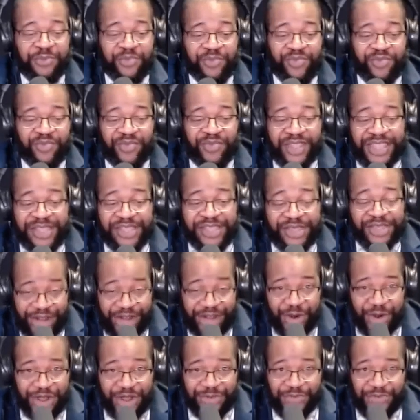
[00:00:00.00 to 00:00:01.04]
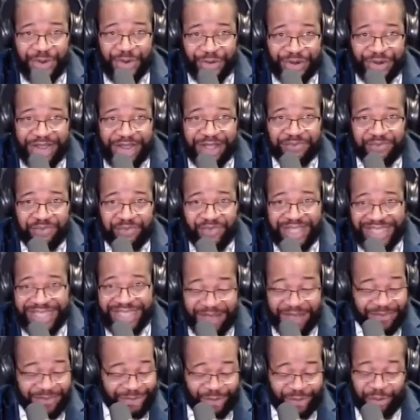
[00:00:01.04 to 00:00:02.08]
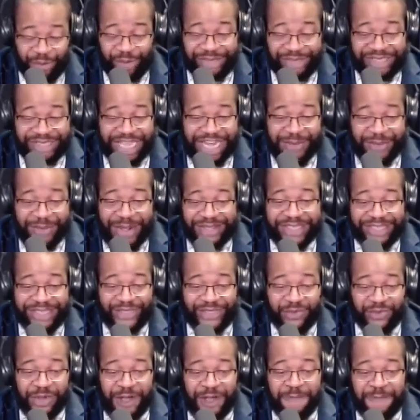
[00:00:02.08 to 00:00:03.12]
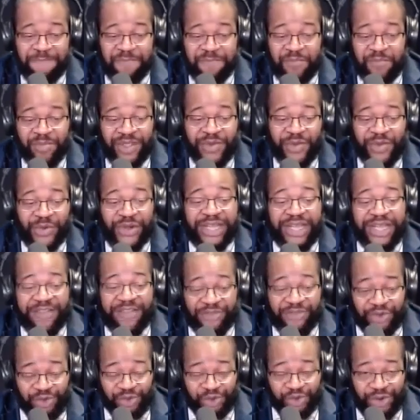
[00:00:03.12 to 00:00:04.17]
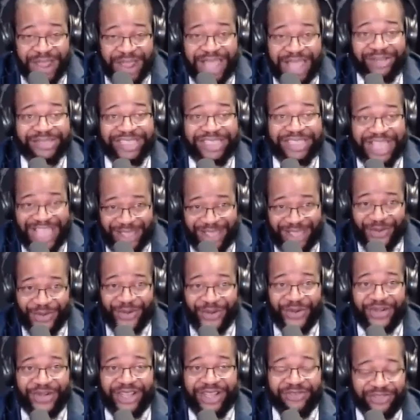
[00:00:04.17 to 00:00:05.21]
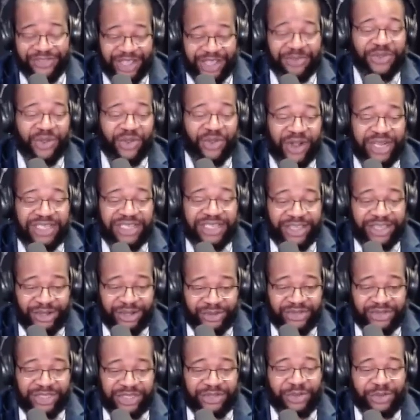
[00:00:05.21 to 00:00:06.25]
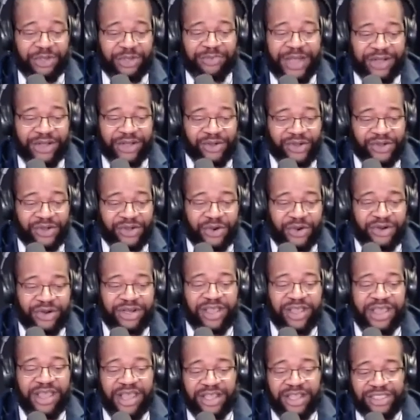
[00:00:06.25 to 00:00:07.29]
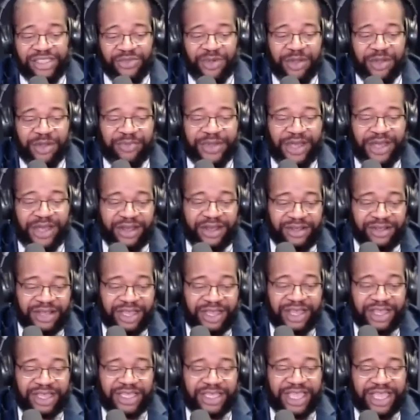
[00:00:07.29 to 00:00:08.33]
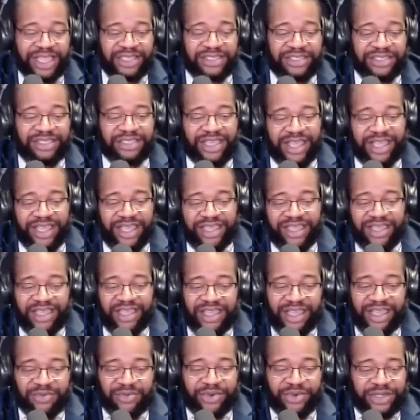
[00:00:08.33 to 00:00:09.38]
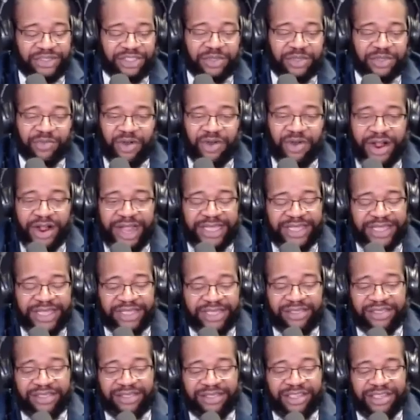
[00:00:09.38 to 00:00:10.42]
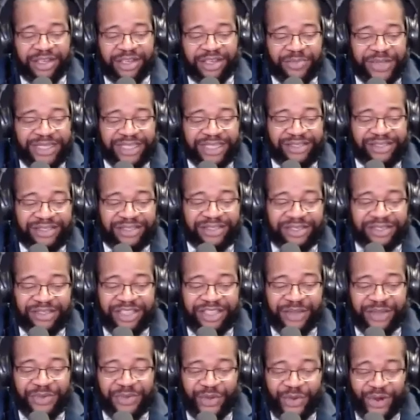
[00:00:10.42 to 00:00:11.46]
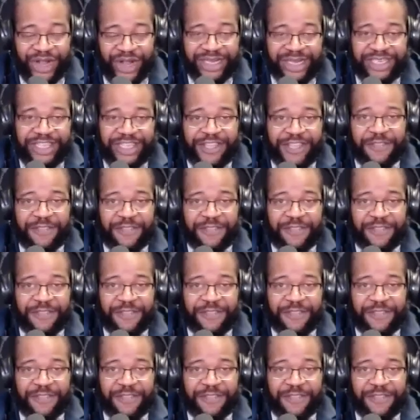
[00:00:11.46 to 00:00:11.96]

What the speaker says: Then later on in the program, and I'm super excited about this as well, we're going to have a roundtable of WURD hosts, including Michael Cord, Joanne Bell, Kayla J, and Brother Shamari. And that's just going to be, that's just a WURD